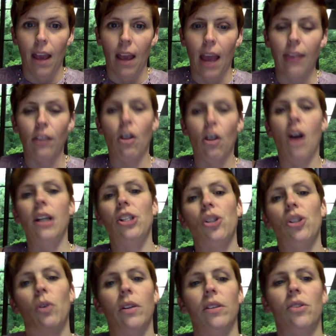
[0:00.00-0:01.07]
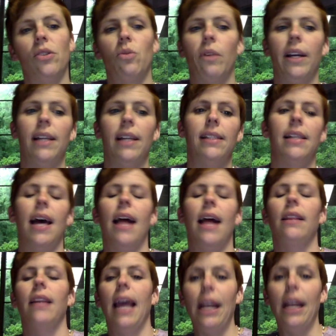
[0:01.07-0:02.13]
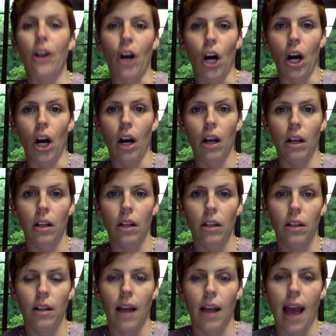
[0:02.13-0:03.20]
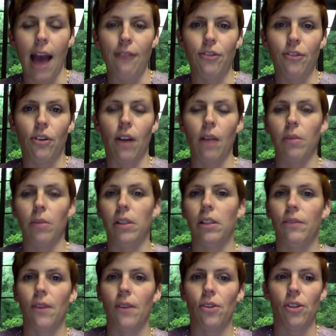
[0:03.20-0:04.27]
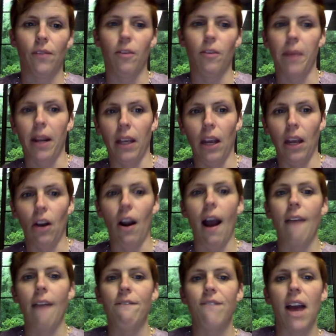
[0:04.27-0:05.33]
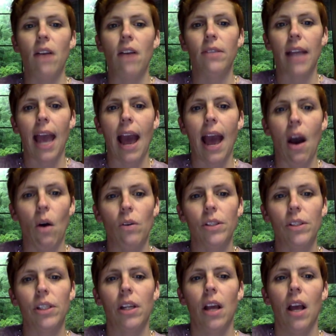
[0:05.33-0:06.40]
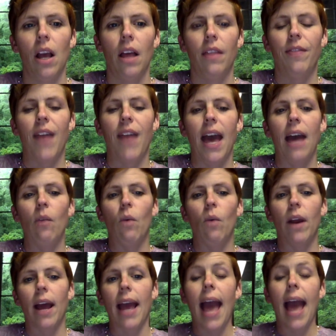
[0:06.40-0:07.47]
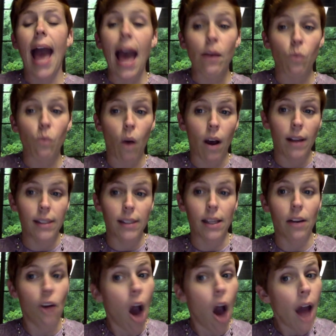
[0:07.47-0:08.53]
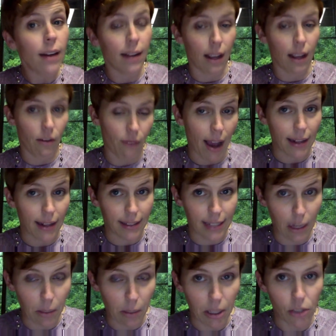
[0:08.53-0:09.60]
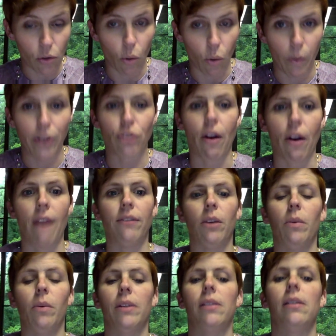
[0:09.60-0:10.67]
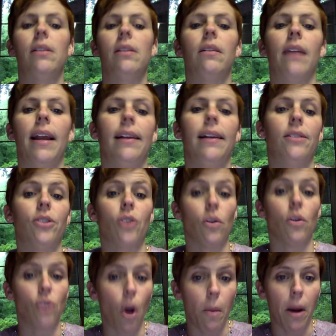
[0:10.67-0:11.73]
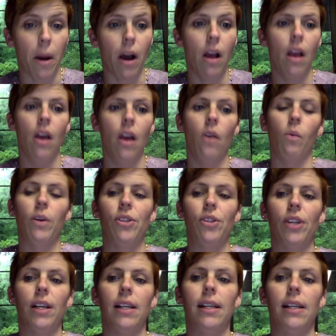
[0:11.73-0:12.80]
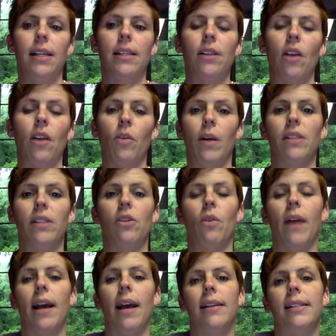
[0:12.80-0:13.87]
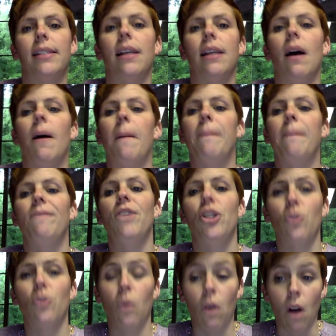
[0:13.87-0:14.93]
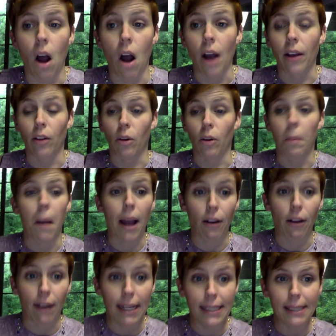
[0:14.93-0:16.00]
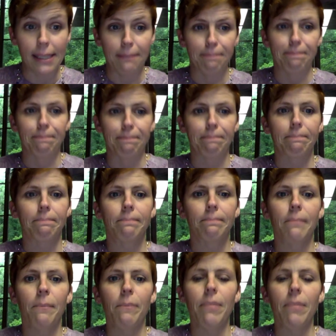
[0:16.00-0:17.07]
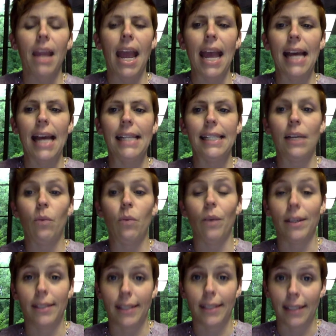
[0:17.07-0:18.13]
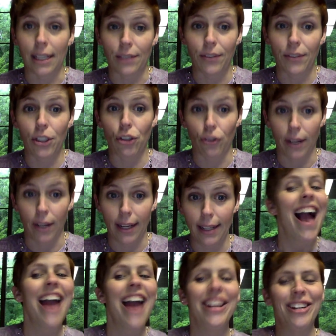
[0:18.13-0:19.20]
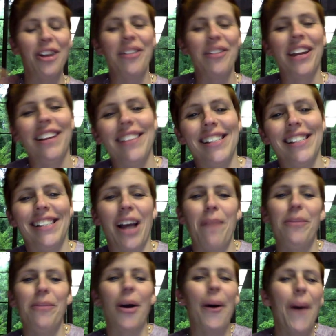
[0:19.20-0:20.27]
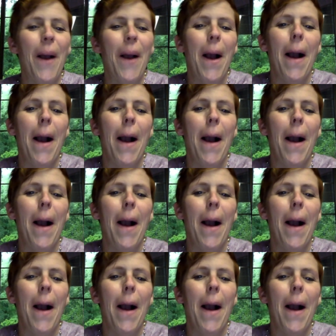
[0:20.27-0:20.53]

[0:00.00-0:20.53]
And the long and short of the story is that later, after I was disfellowshipped for about a year, I found out that what I had was not, in fact, demons or witchcraft. It was scintillating scotoma, which is otherwise known as visual or ocular migraines. And it was successfully treated. I didn't know that at this time, though.